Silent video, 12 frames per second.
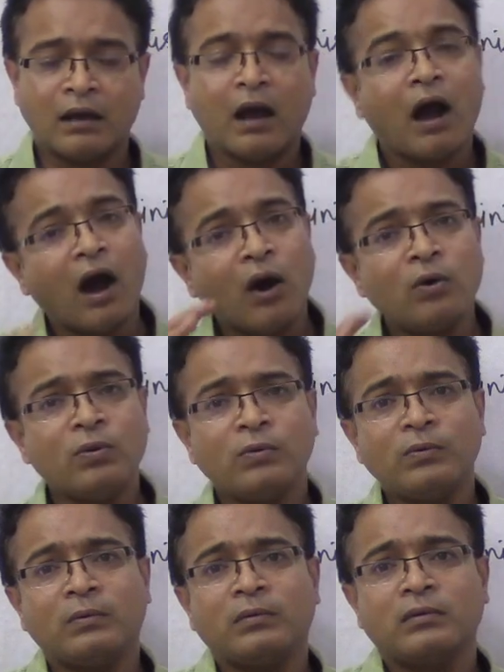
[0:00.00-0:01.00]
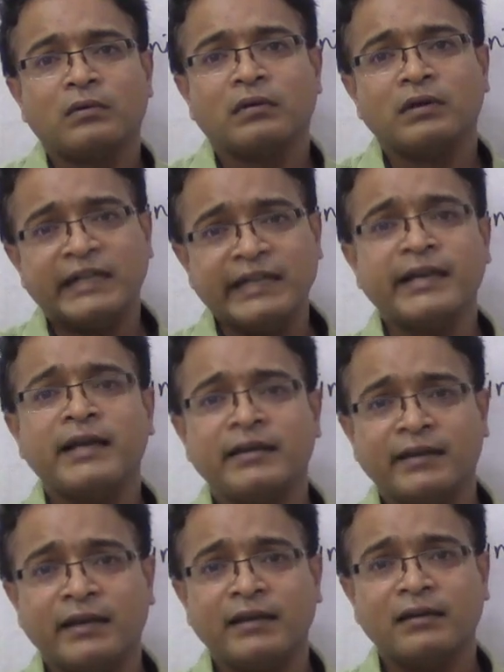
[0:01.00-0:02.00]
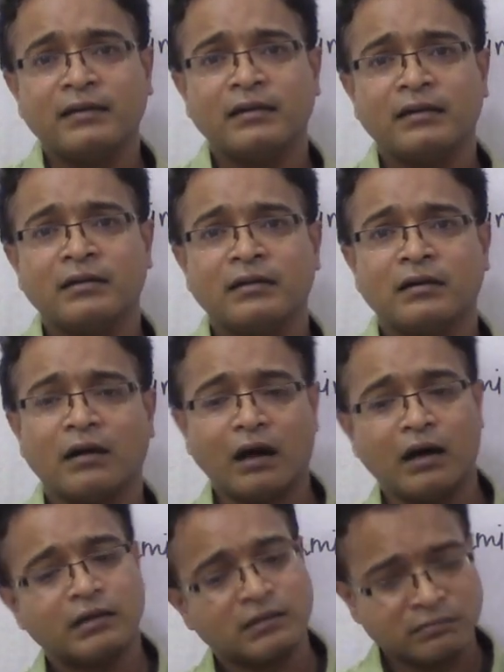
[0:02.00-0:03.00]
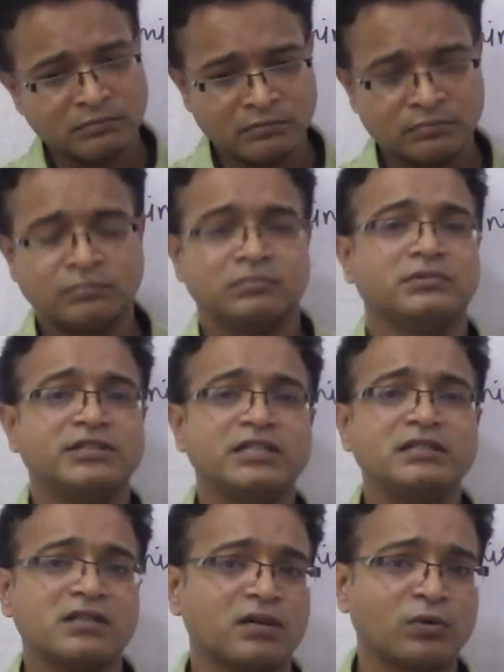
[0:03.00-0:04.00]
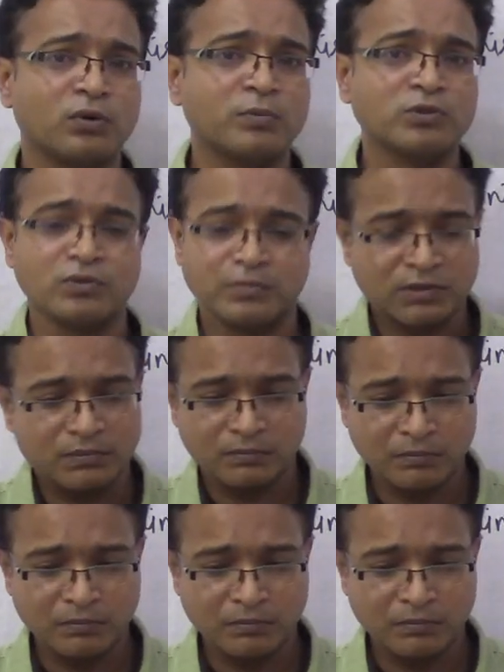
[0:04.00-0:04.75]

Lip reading: how DNA or genes or chromosomes,